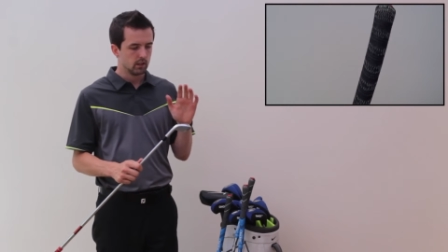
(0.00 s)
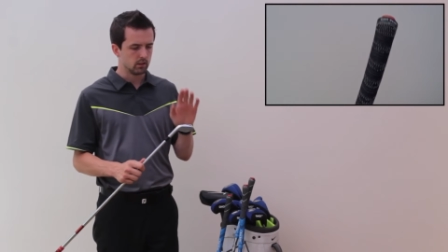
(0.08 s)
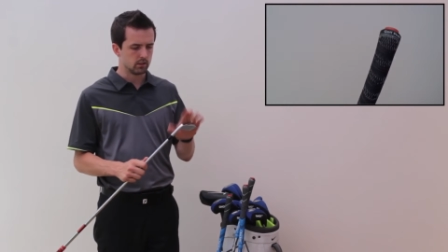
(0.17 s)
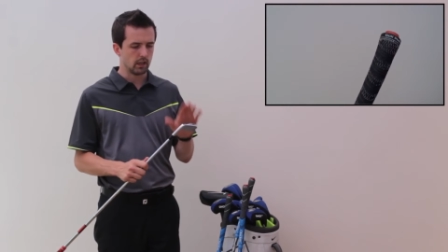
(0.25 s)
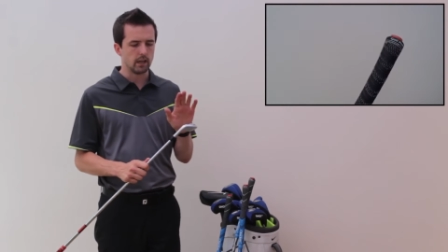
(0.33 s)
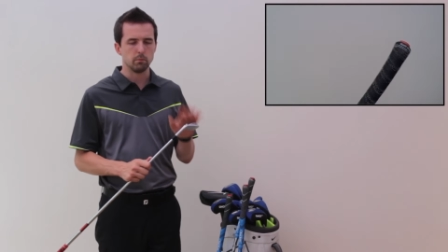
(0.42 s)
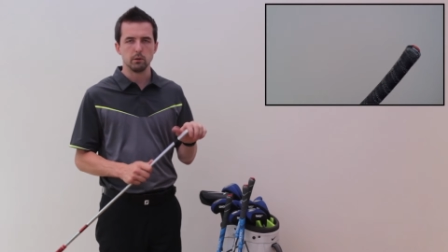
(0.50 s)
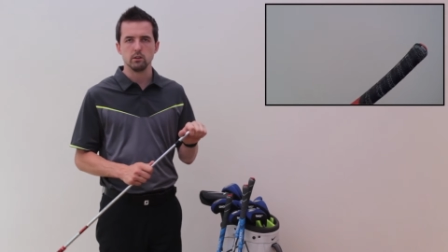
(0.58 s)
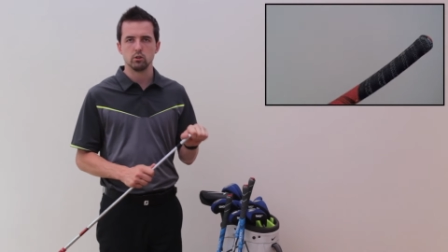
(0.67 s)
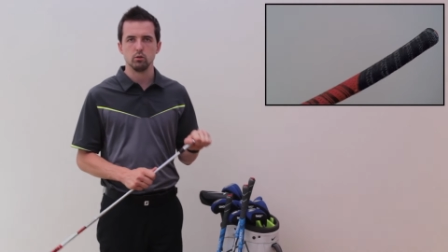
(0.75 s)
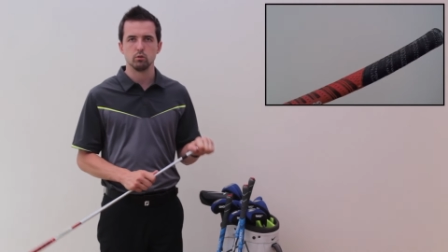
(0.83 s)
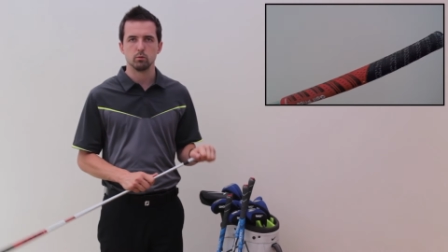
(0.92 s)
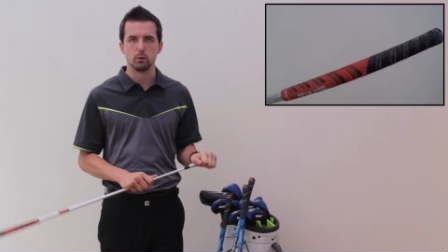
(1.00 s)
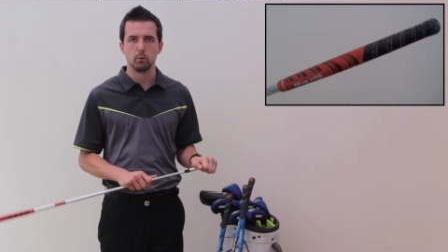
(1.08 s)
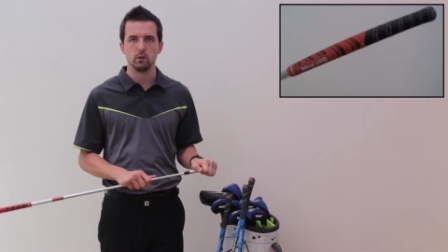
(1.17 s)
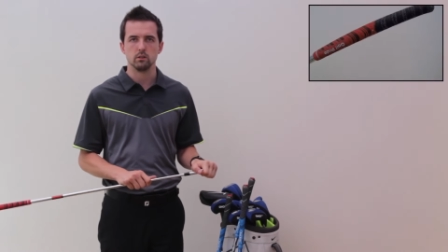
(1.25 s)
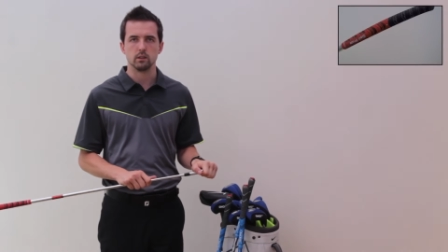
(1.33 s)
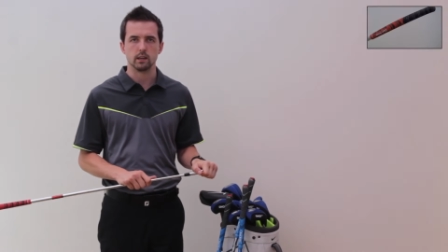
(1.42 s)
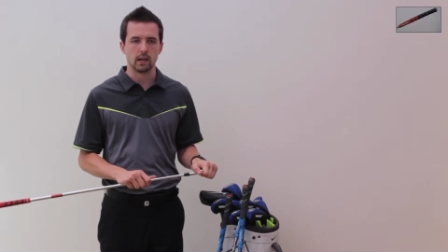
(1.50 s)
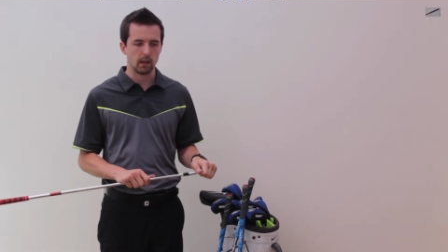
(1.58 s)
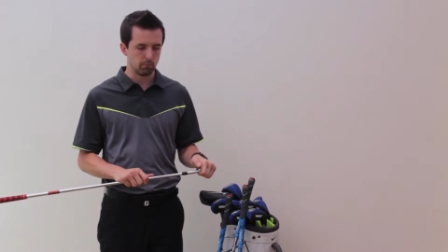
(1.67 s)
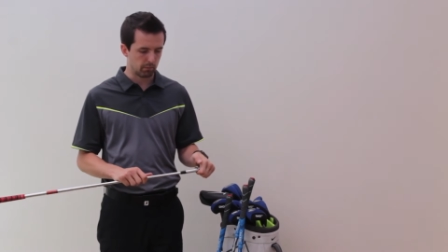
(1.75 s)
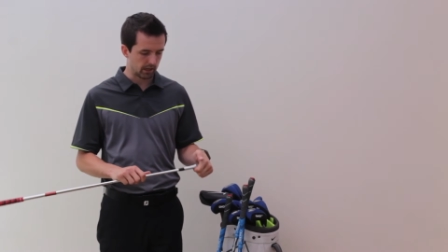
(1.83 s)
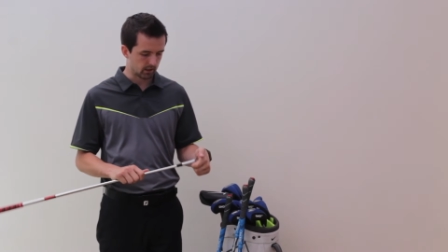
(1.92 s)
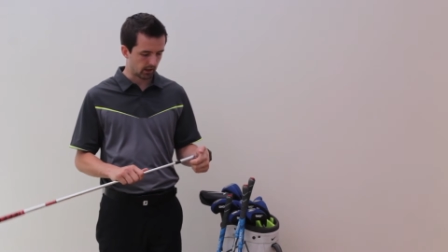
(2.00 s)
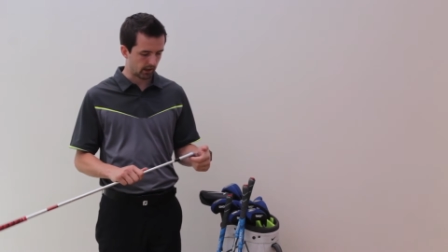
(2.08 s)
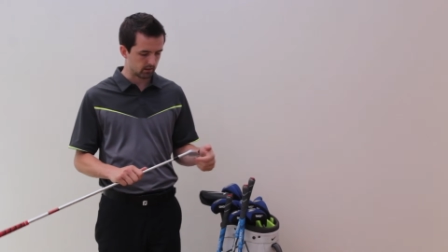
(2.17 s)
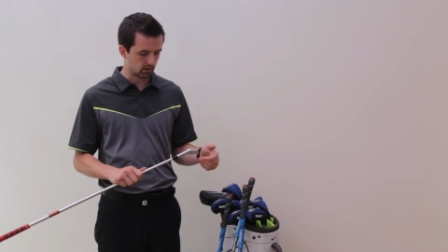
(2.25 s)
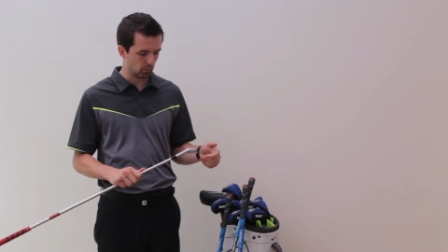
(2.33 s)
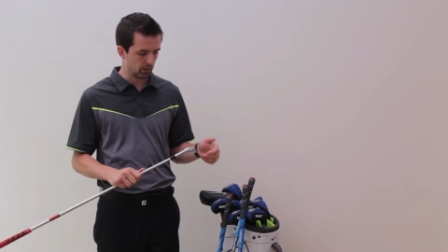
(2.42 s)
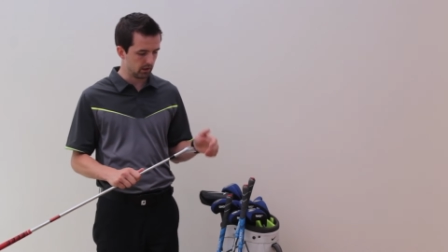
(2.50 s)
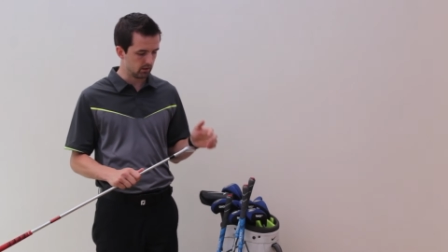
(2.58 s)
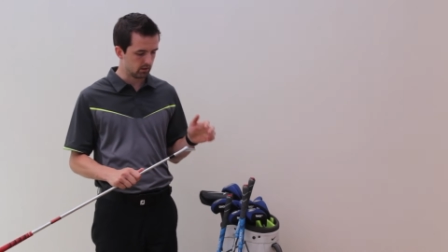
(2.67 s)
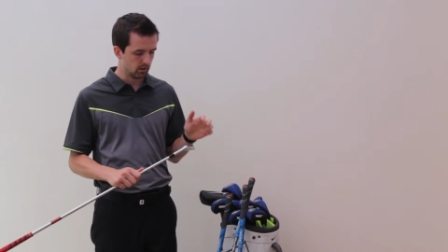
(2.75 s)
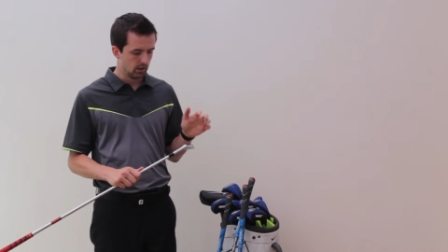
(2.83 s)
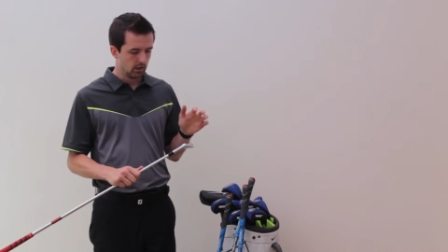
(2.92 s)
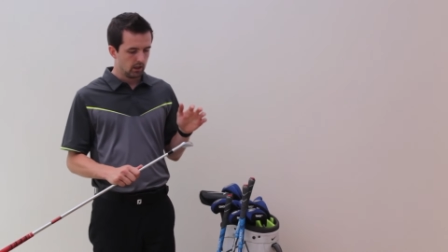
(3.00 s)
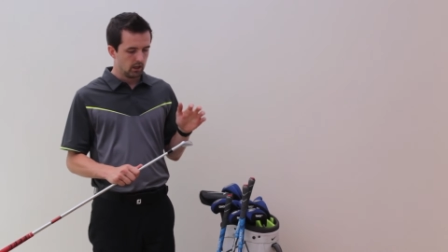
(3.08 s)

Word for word: The A P twos were the ones that came back as the winners.